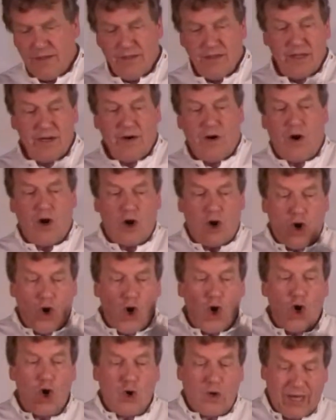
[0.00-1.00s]
there are
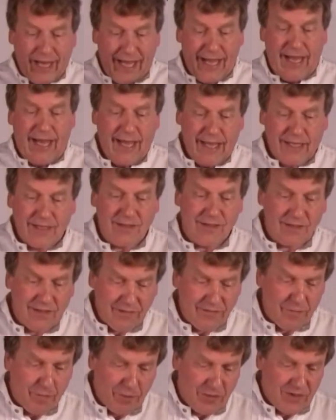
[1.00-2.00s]
all kinds
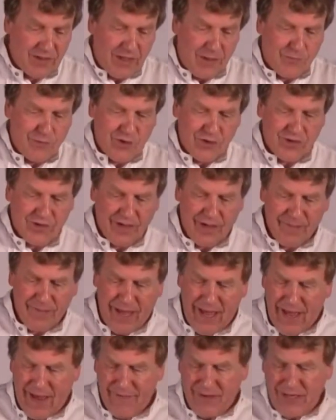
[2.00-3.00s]
of perceptions I'm
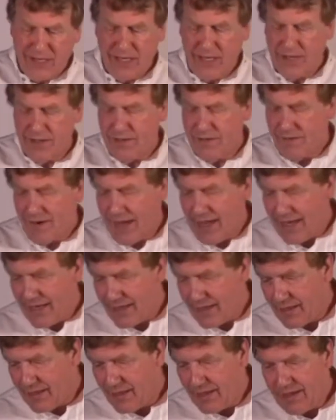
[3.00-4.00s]
having here, right?
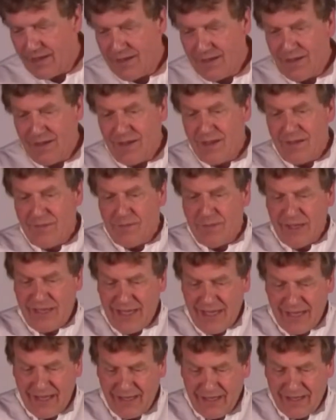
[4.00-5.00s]
But
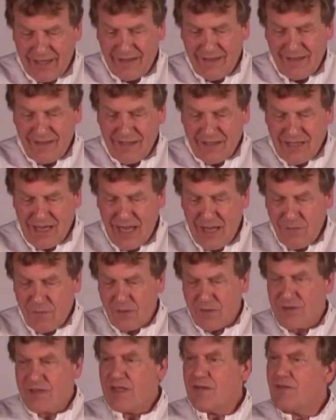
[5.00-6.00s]
yet, the
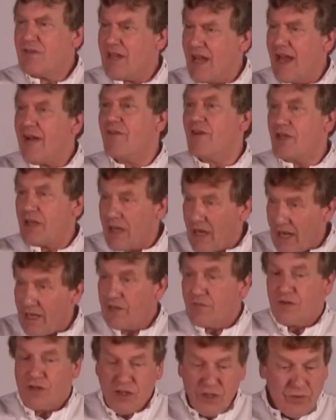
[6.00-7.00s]
table seems to have a kind
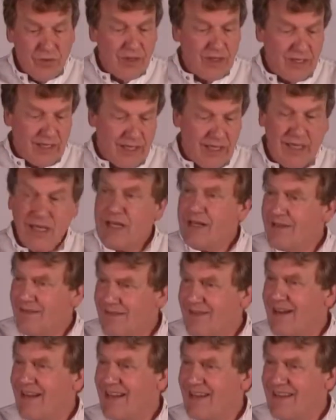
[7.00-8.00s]
of a unity,
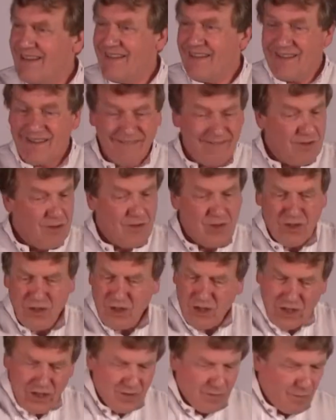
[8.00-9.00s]
right? And
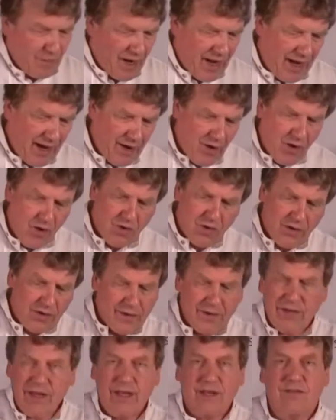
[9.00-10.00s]
it's brown and
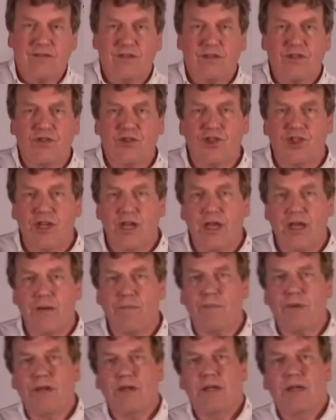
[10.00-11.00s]
it has this shape.